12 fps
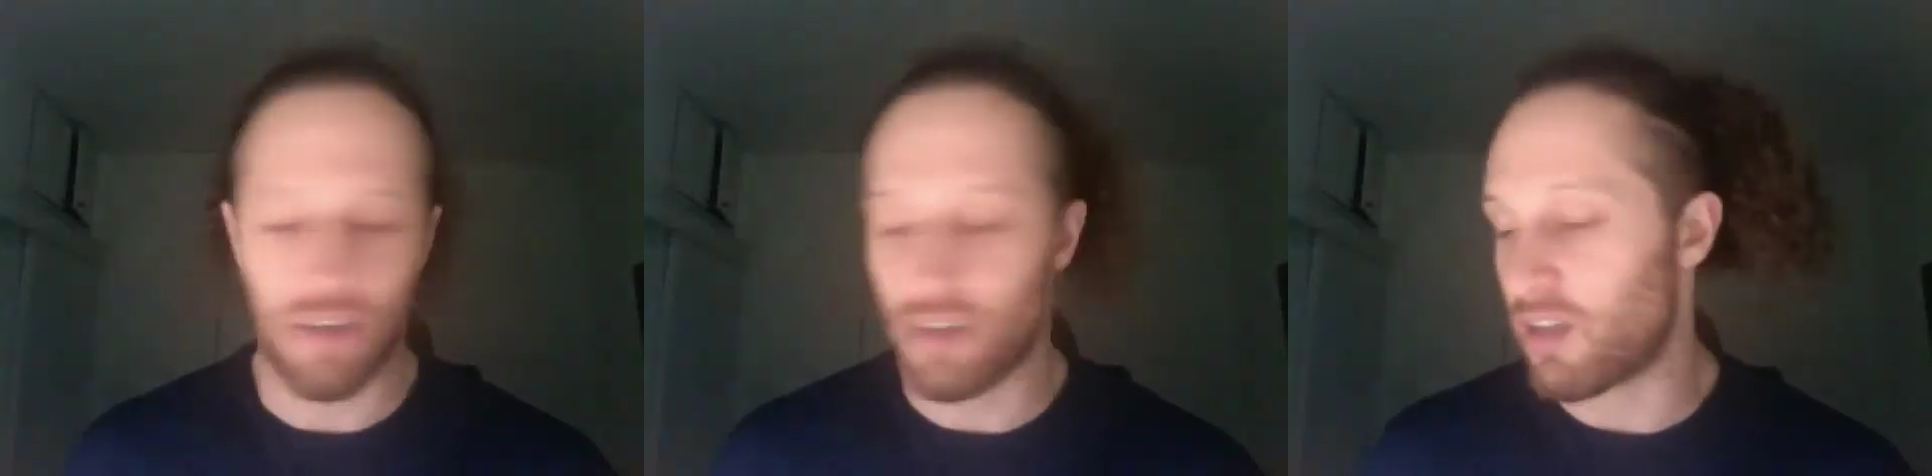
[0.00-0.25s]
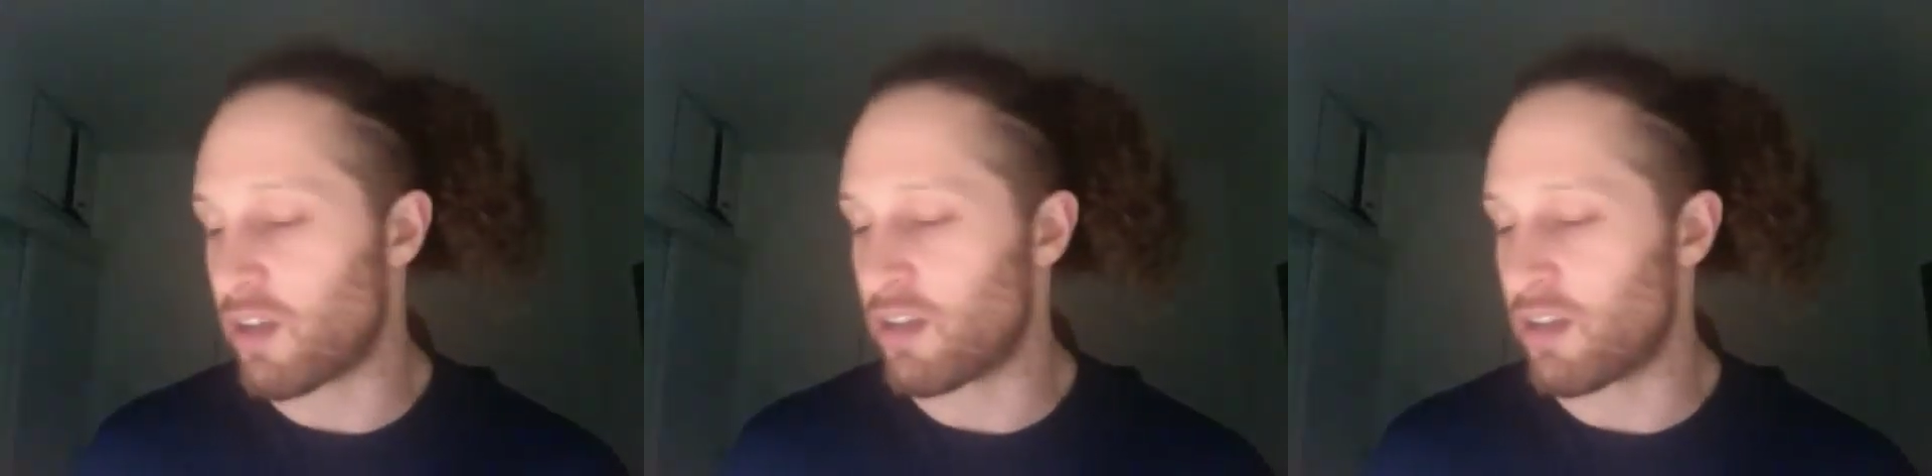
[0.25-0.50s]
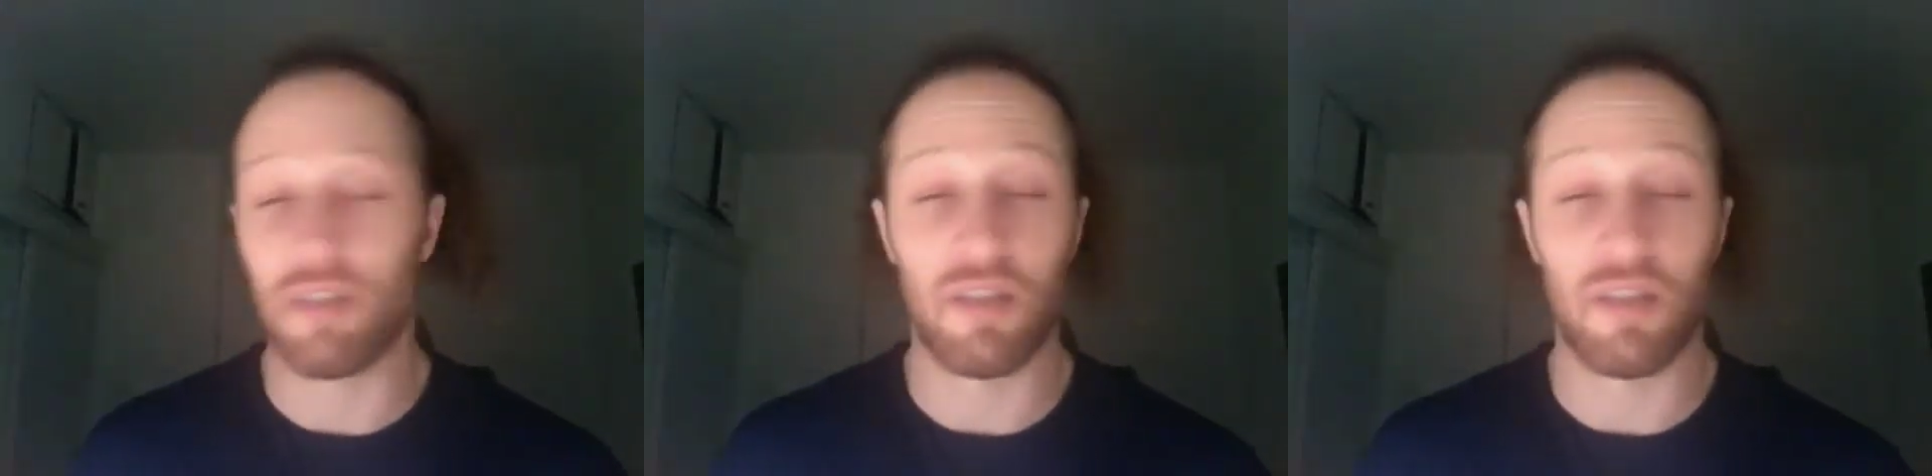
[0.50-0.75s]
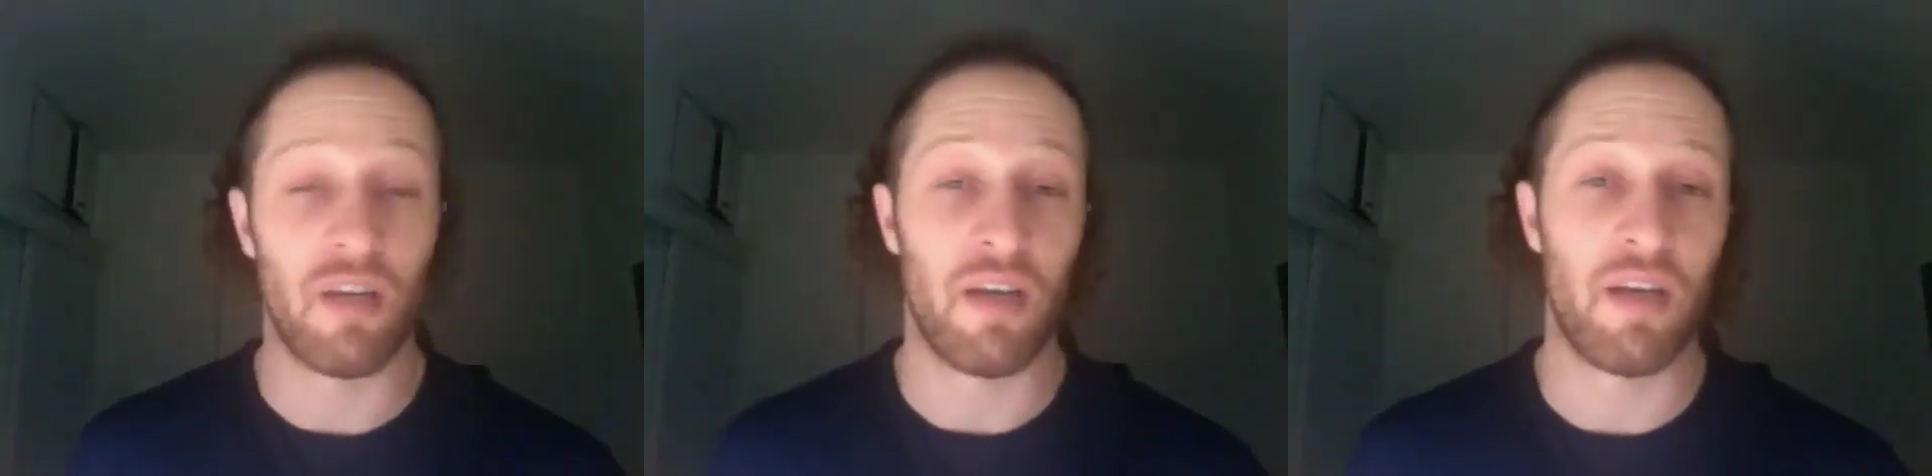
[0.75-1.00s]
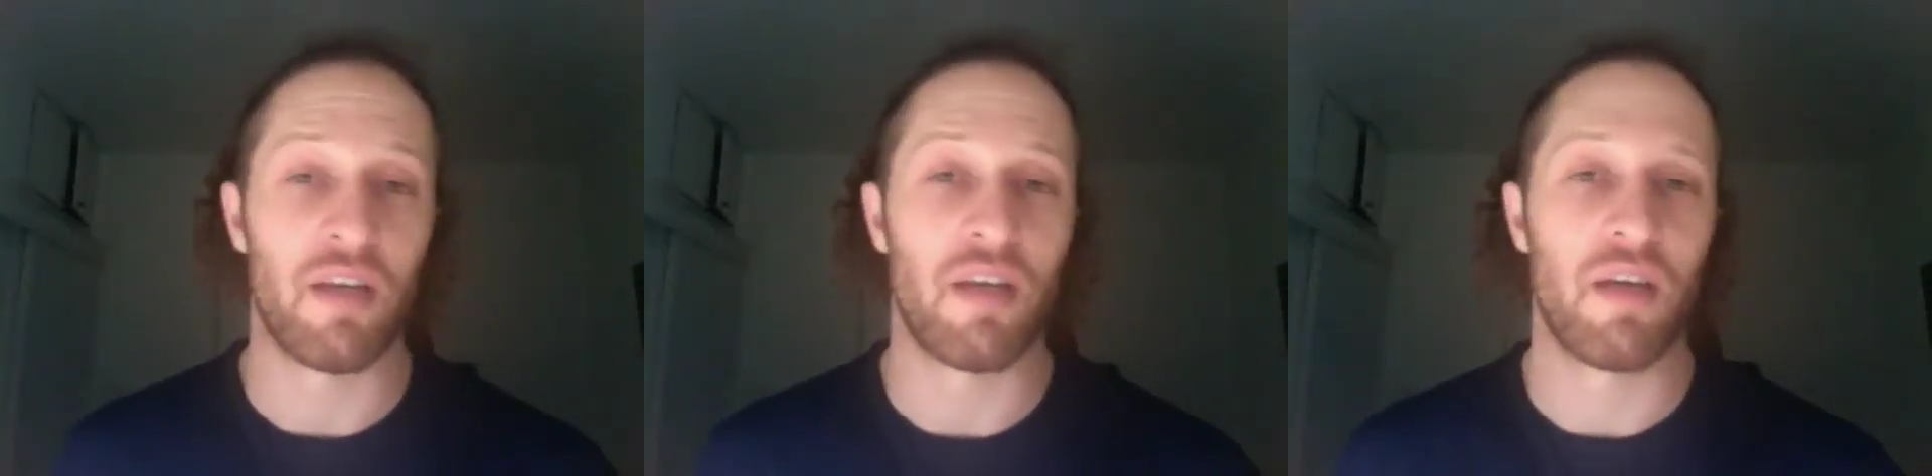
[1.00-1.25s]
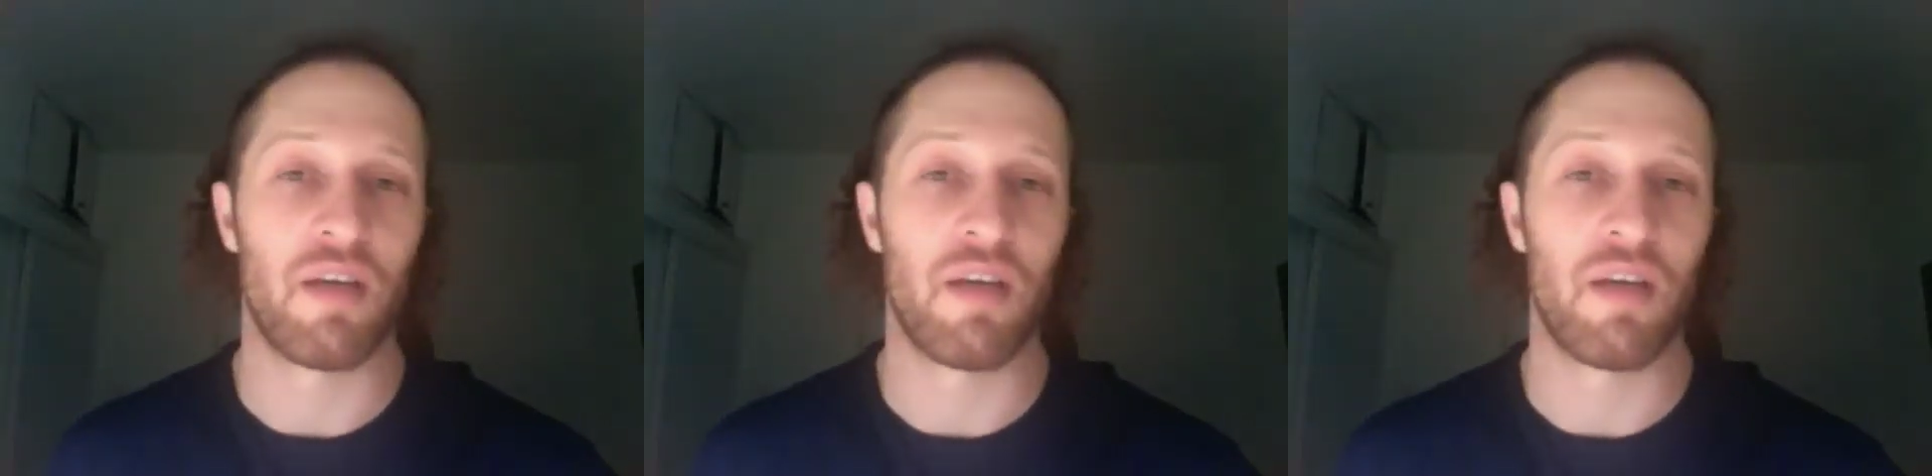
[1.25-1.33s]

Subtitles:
are things that I